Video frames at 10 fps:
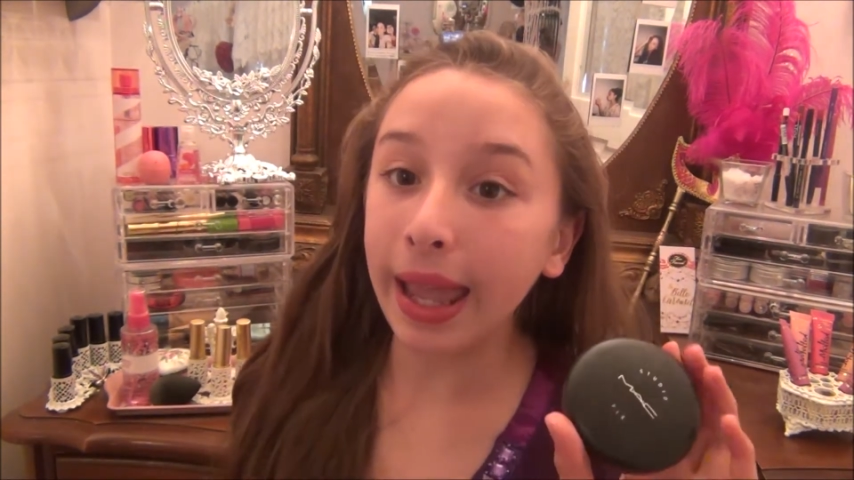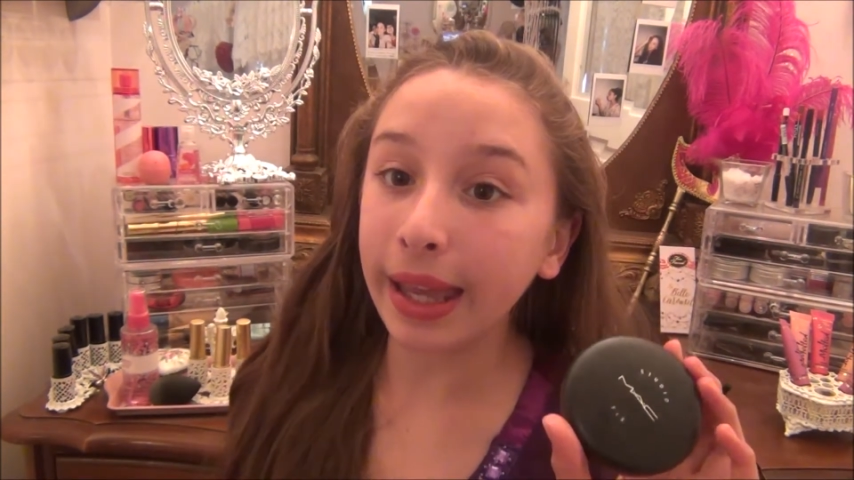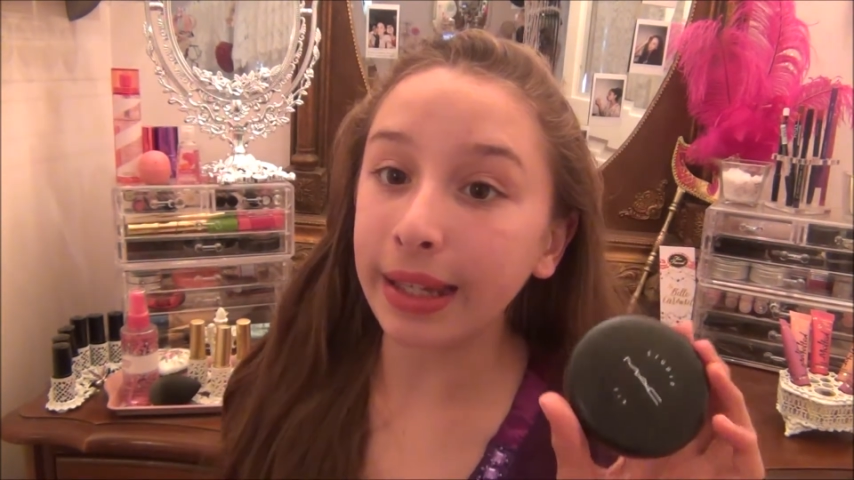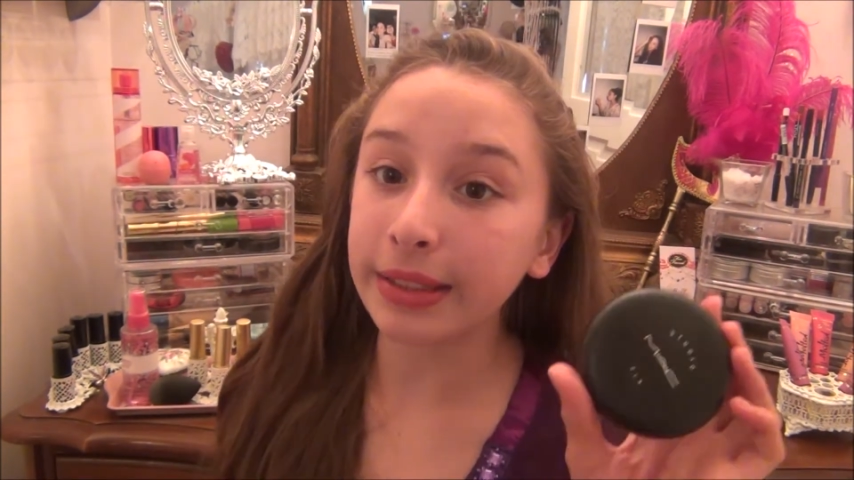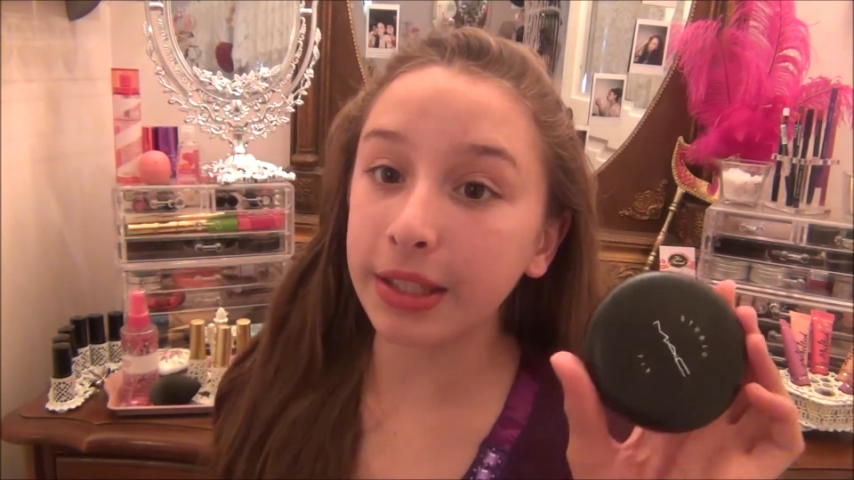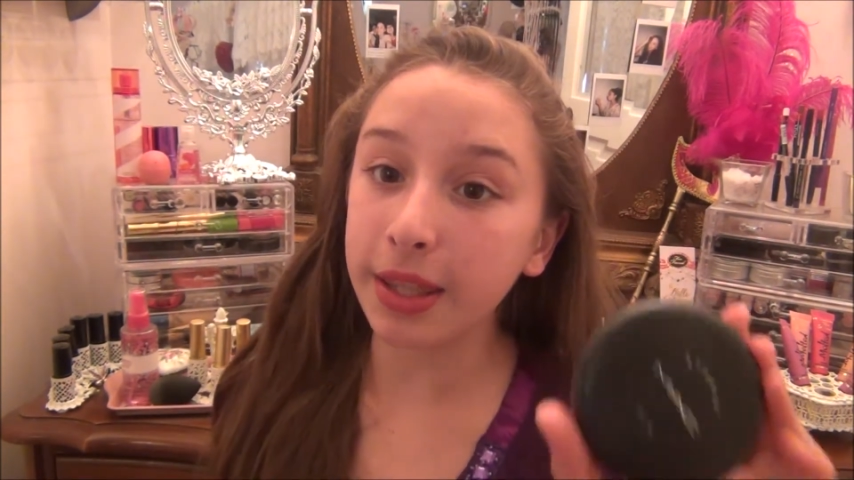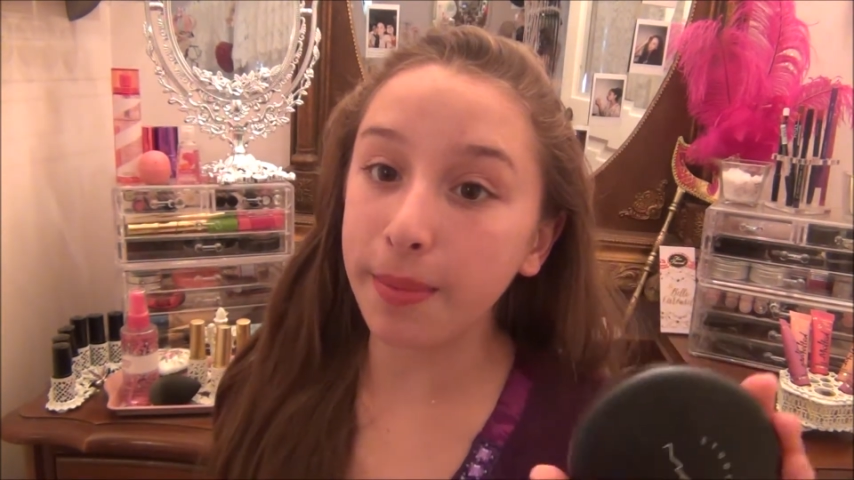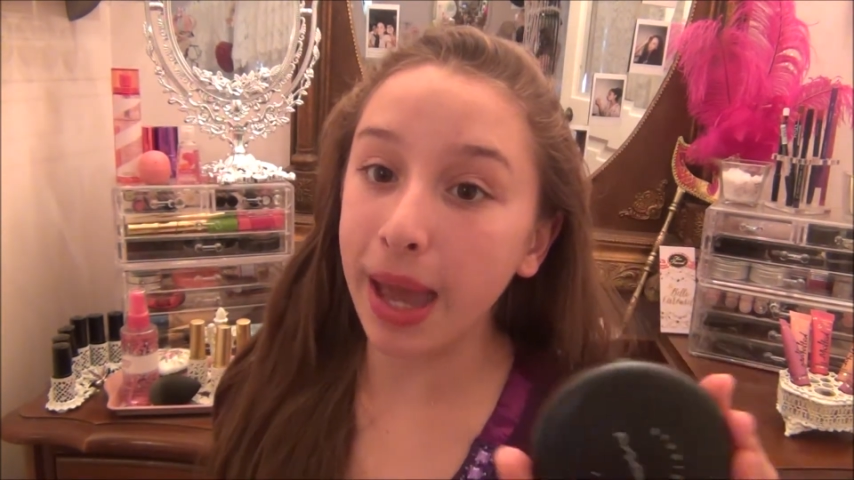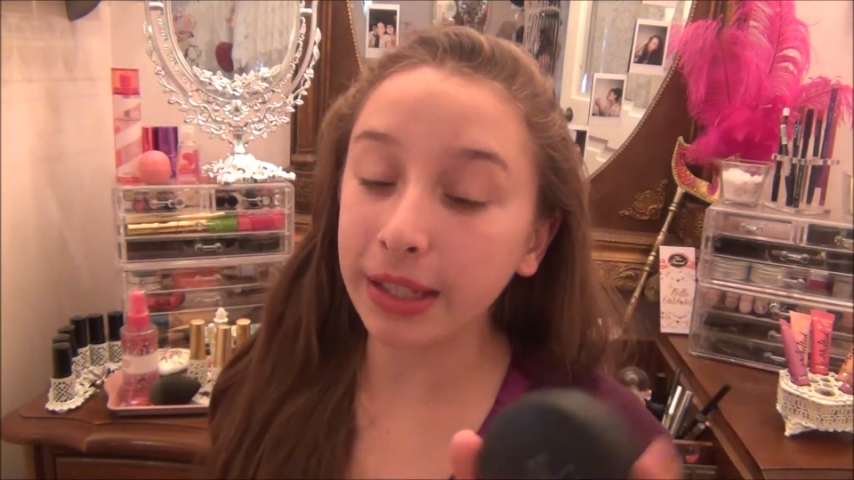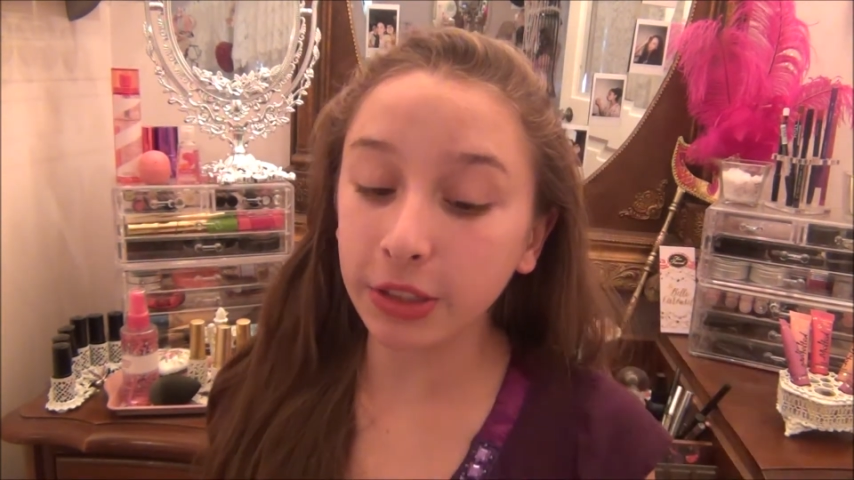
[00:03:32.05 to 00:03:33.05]
and the
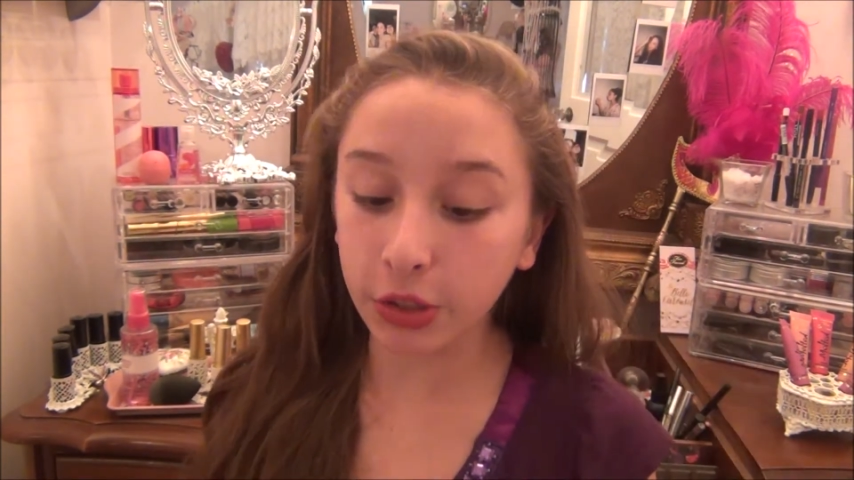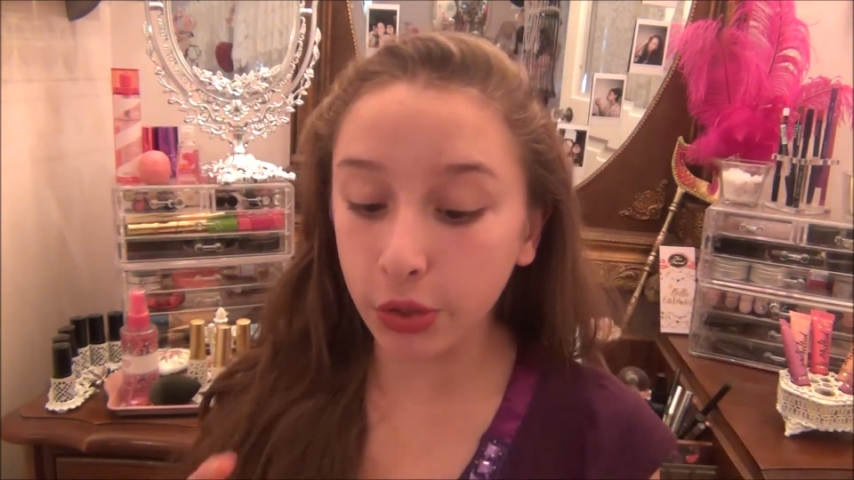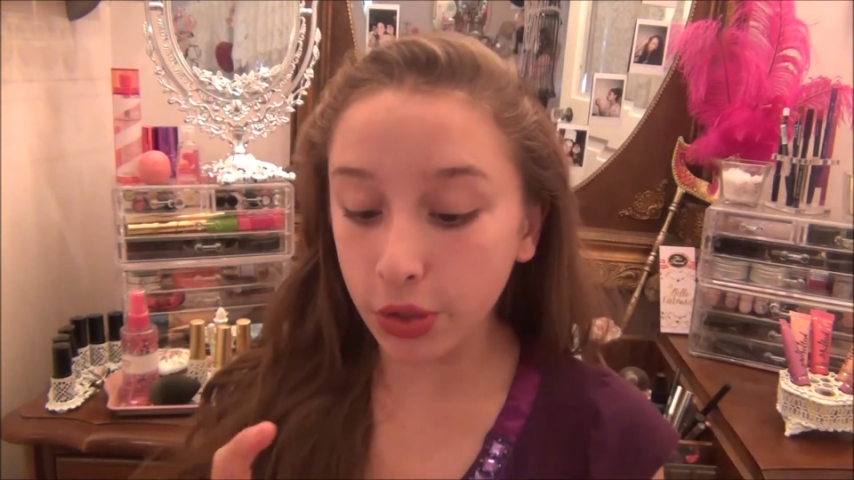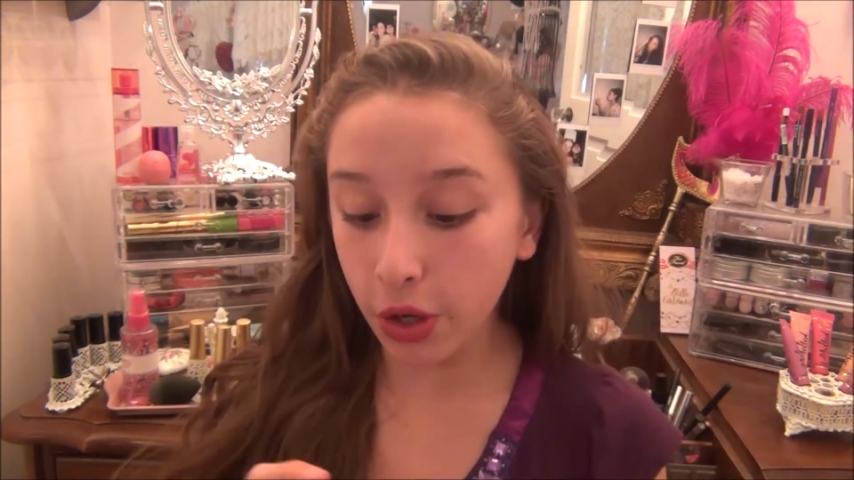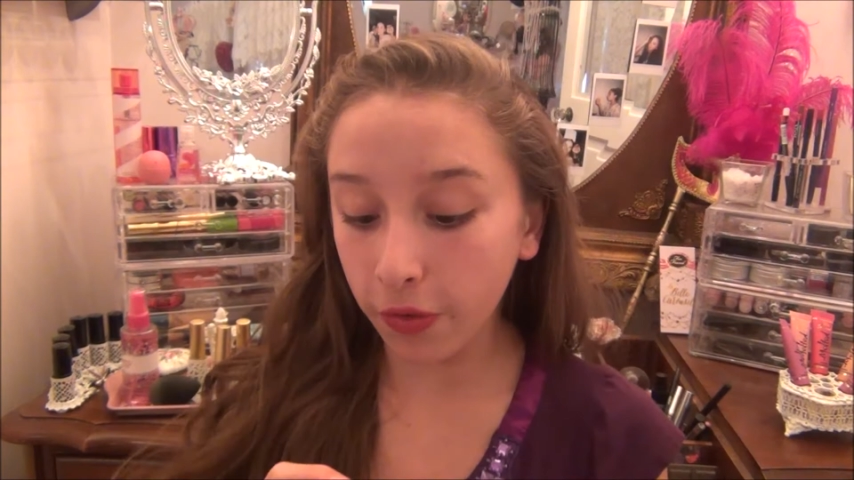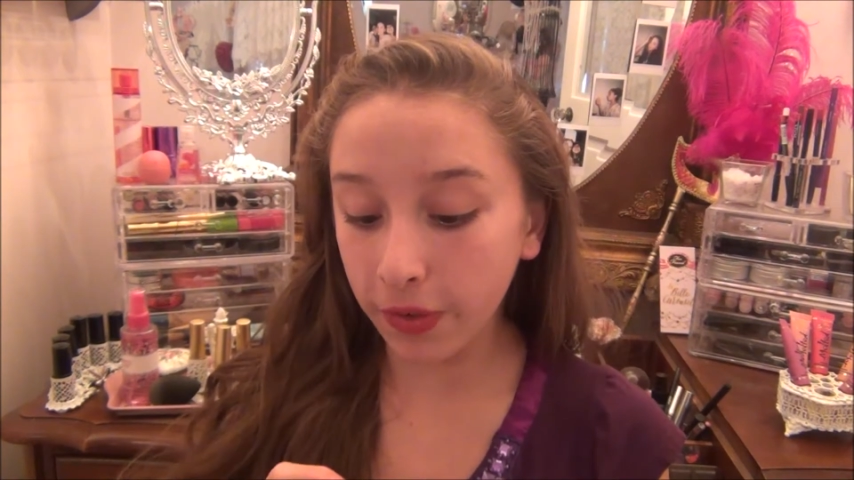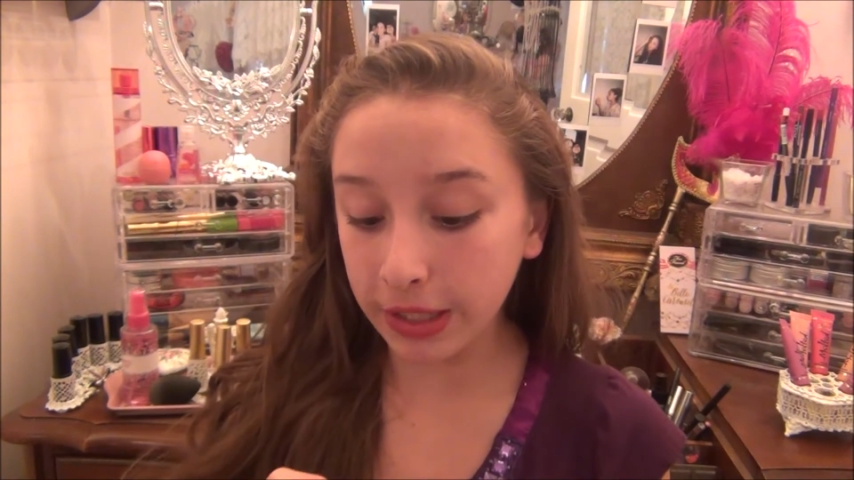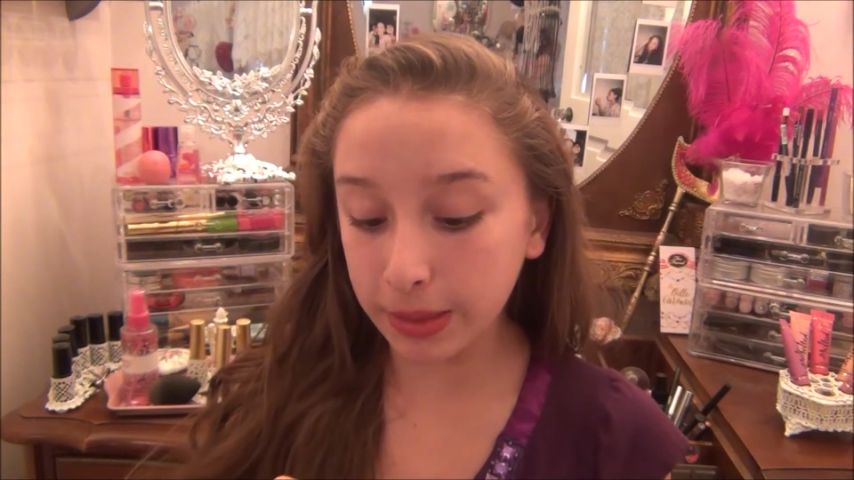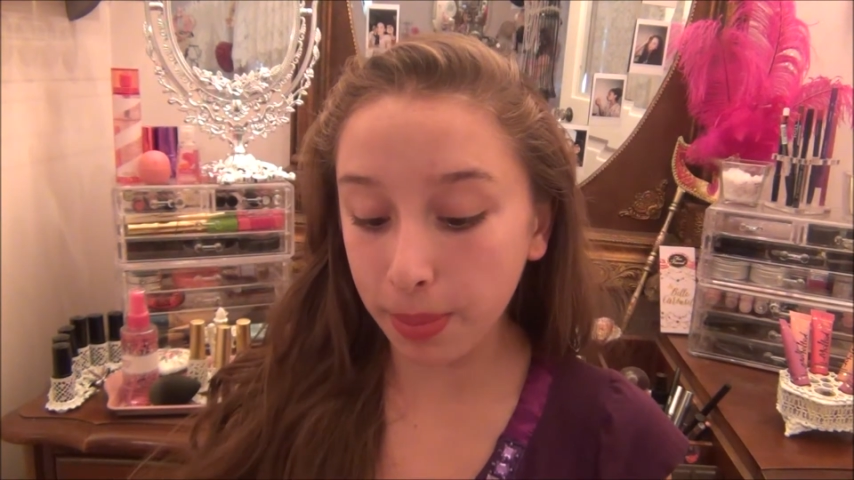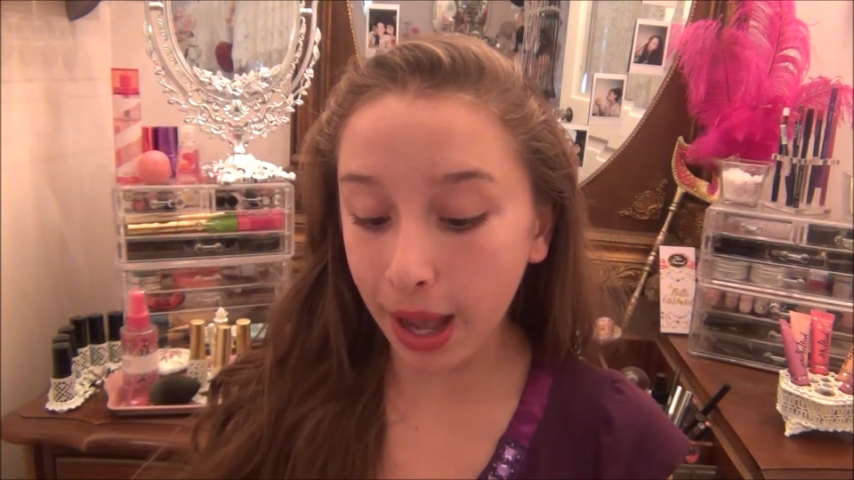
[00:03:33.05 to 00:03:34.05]
MAC Studio
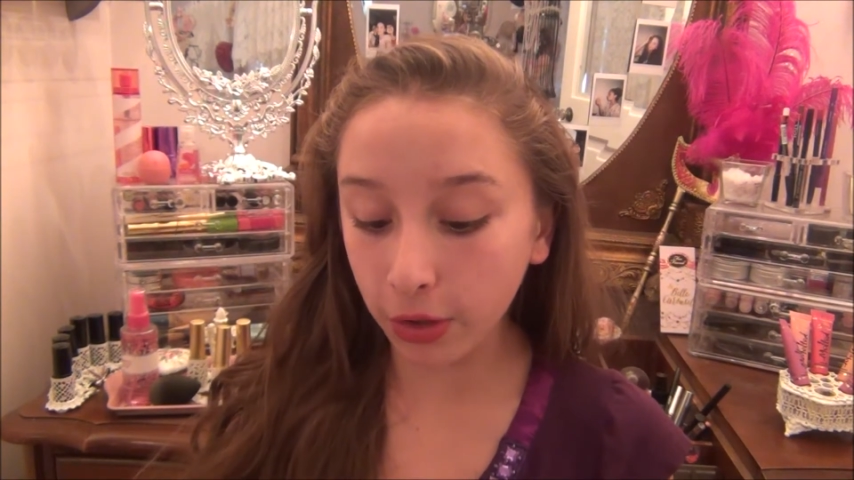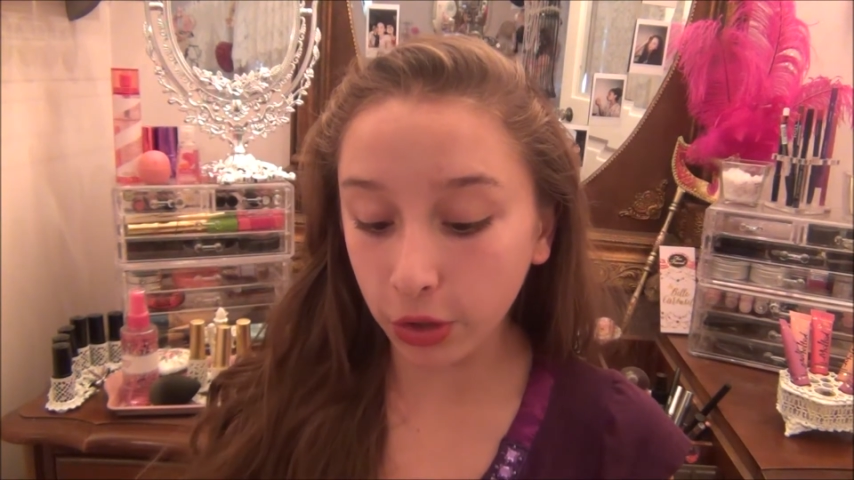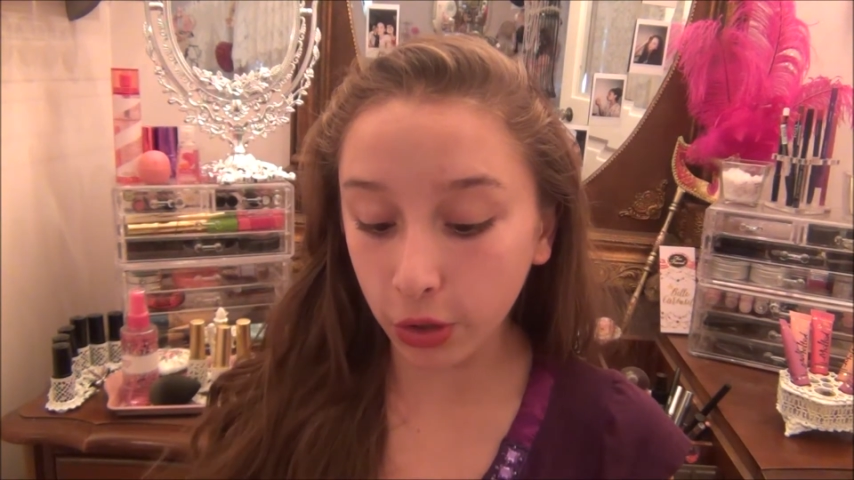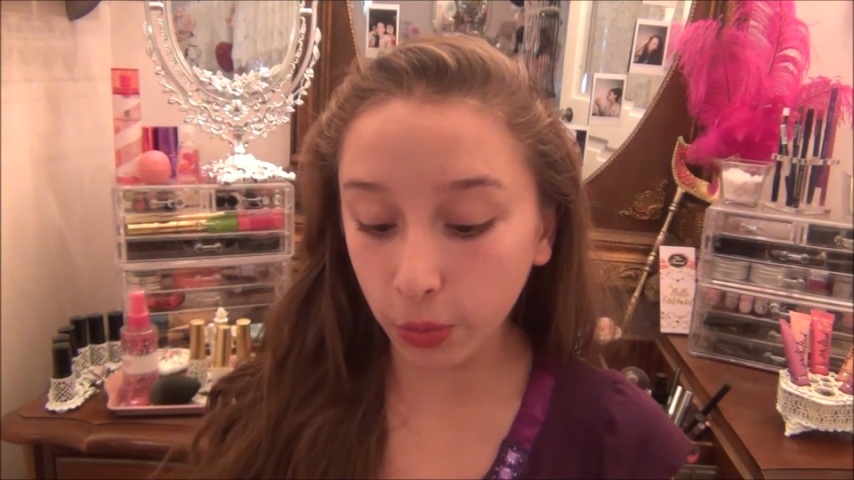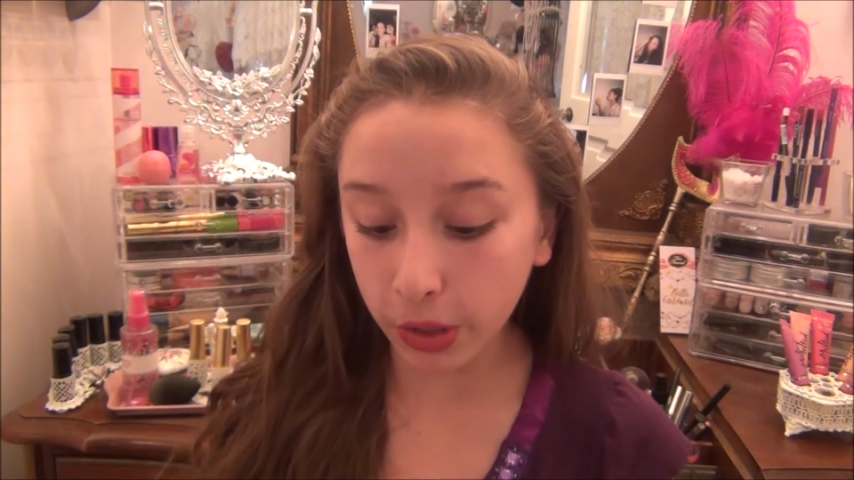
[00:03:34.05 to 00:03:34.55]
Fix Powder,